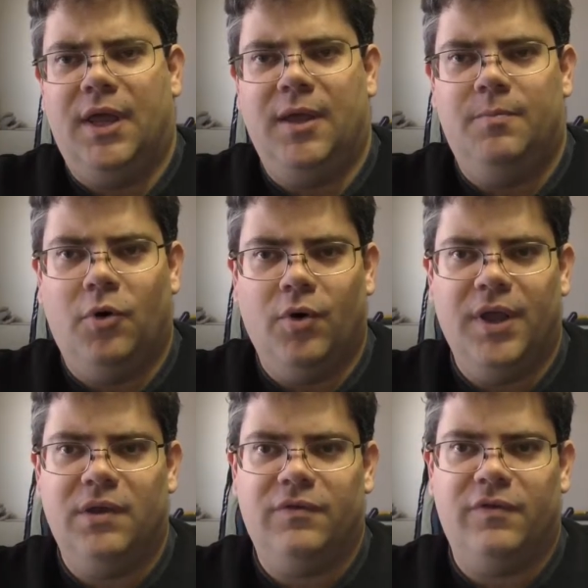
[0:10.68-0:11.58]
a
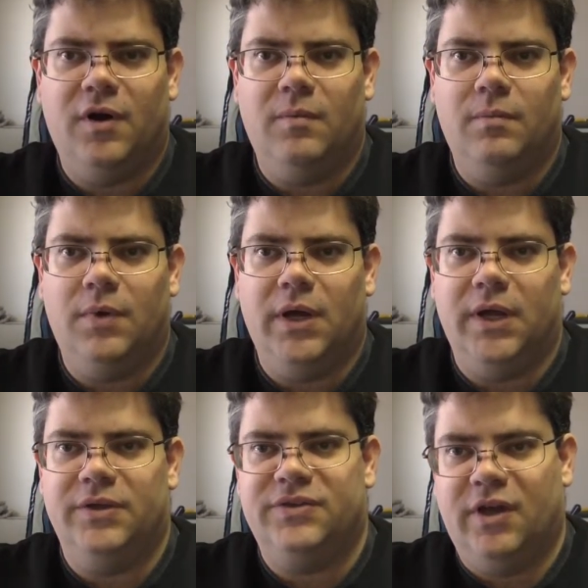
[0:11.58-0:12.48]
point from
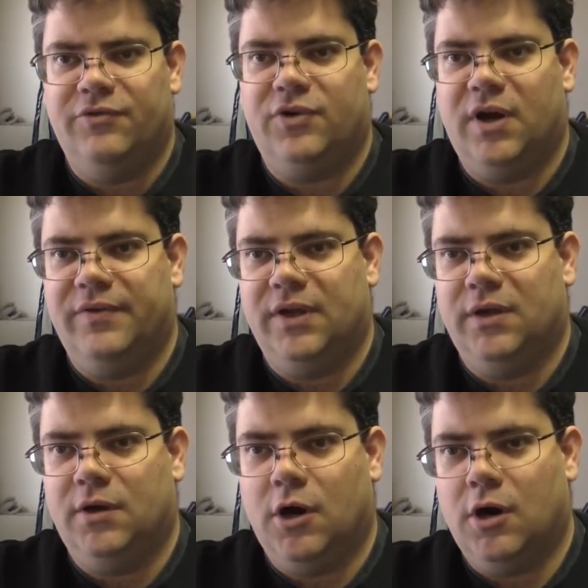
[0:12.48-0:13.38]
my
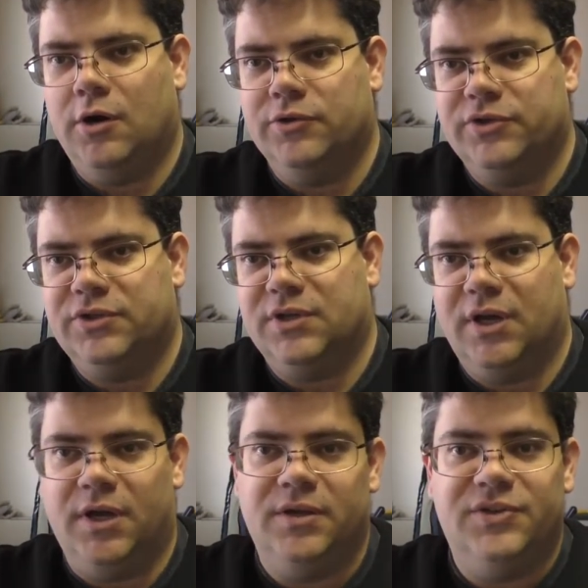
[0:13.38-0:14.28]
self-driving cars
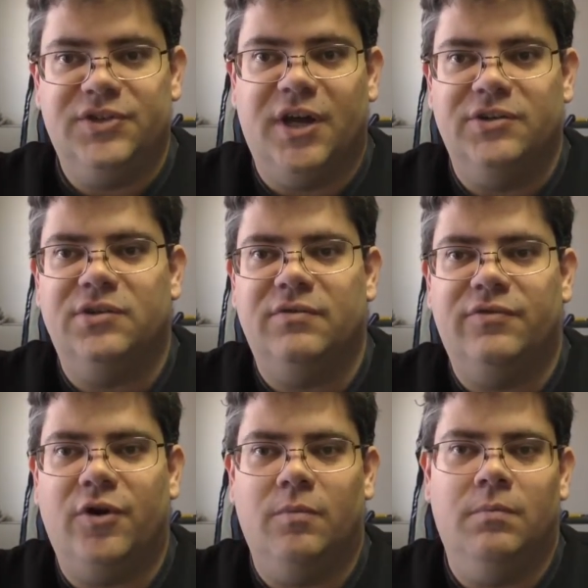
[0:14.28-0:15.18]
uh, discussion
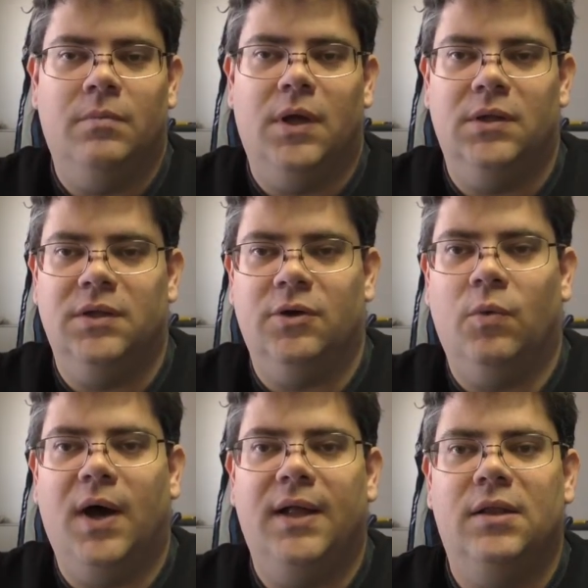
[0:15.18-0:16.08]
from a little
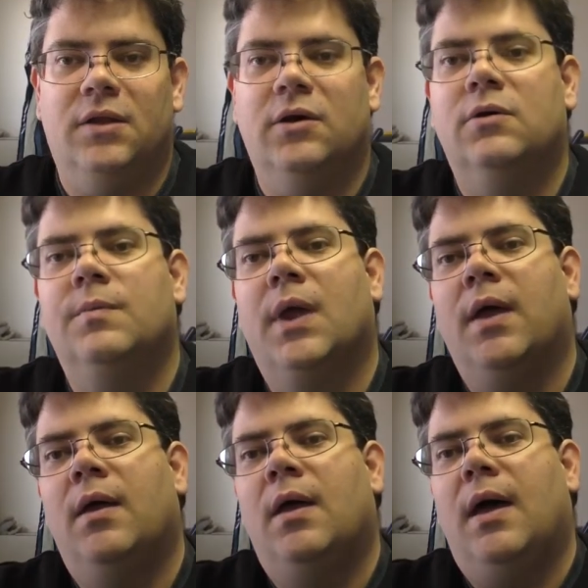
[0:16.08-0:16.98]
while ago,
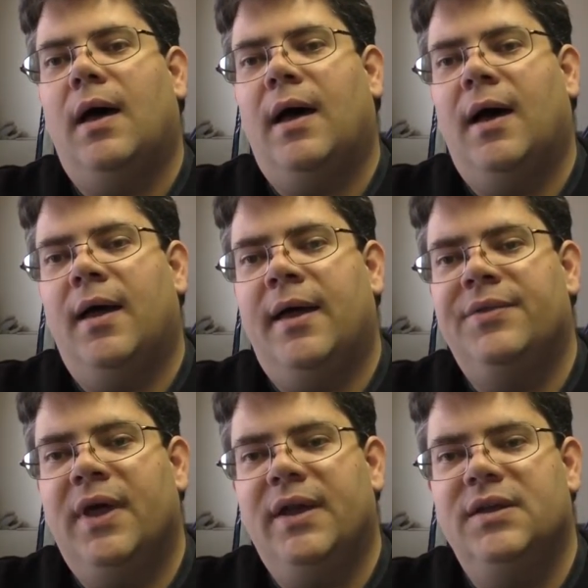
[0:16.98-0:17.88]
uh,
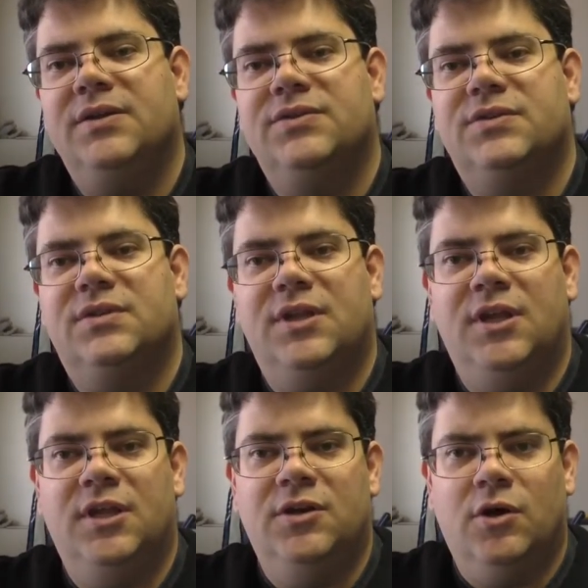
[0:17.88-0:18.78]
and that is
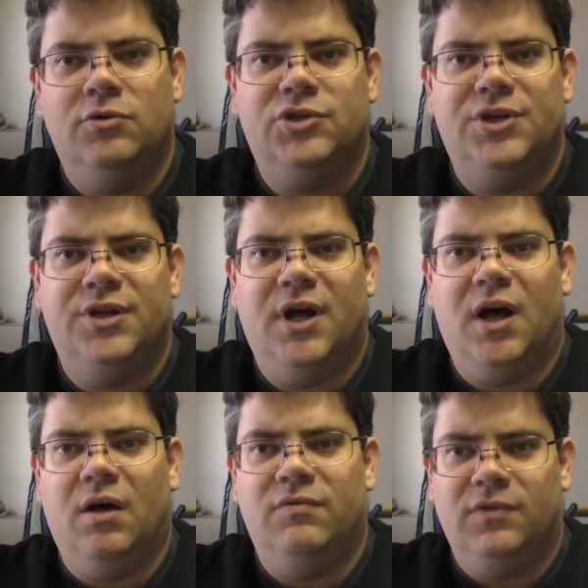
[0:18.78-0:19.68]
the notion
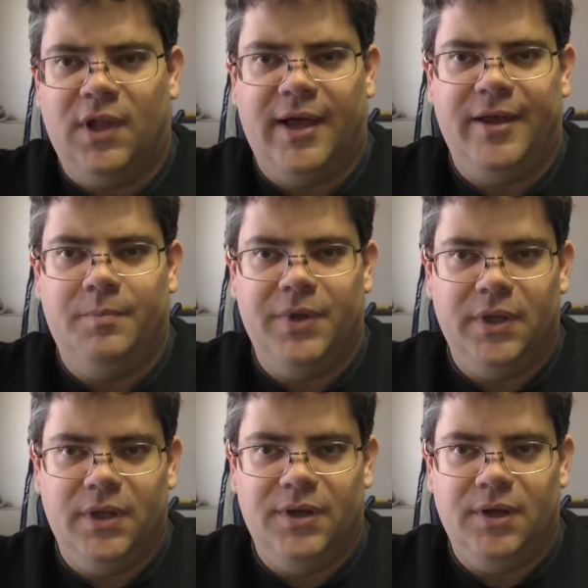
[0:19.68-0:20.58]
of
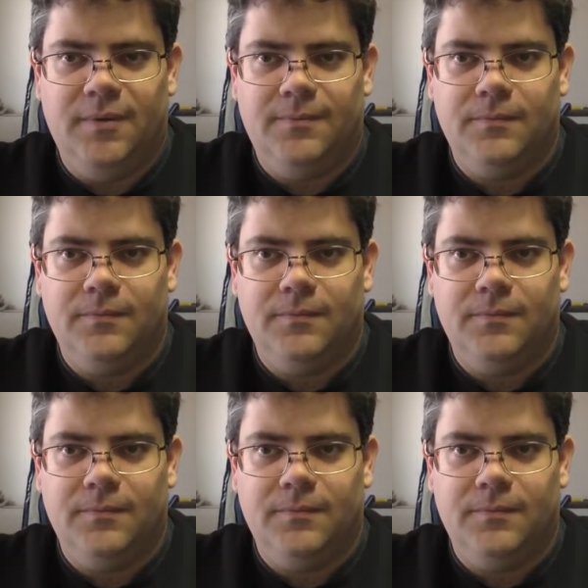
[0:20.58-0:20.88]
liability.